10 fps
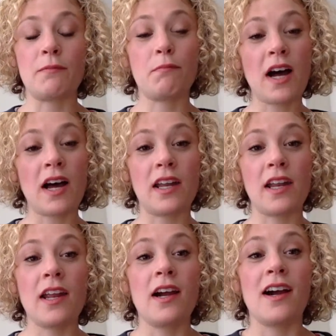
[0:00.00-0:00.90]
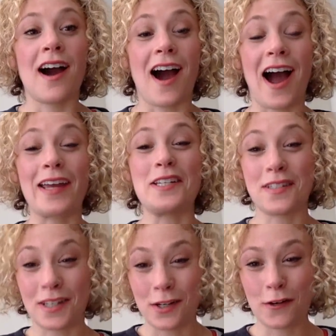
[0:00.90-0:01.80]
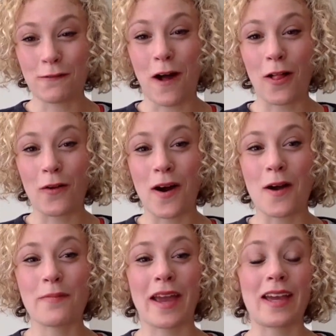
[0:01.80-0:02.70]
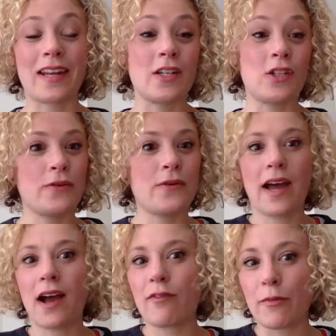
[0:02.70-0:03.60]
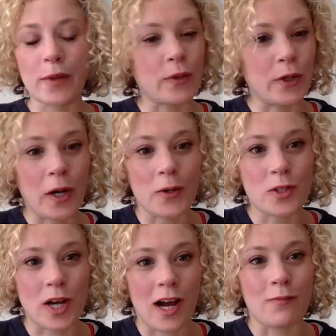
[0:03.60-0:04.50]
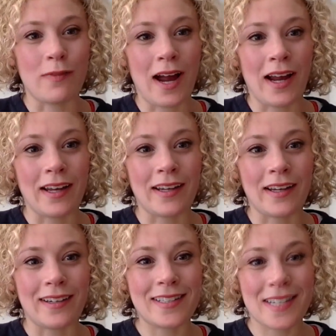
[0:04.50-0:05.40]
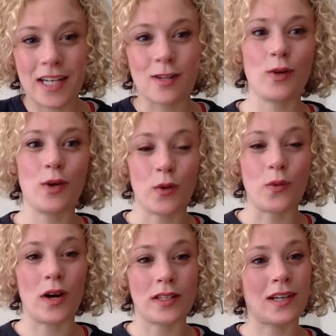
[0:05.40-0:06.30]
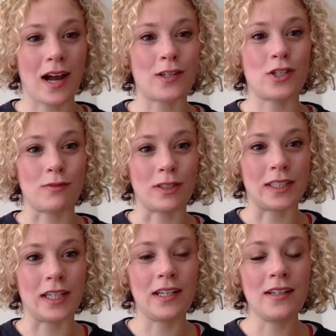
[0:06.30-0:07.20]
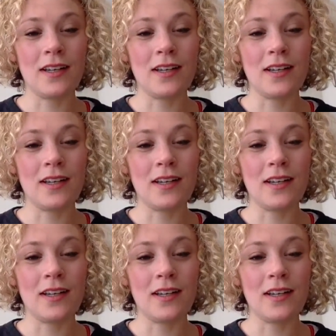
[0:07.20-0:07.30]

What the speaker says: But I continue to follow up, and I do have a builder coach on my team who was a customer lead,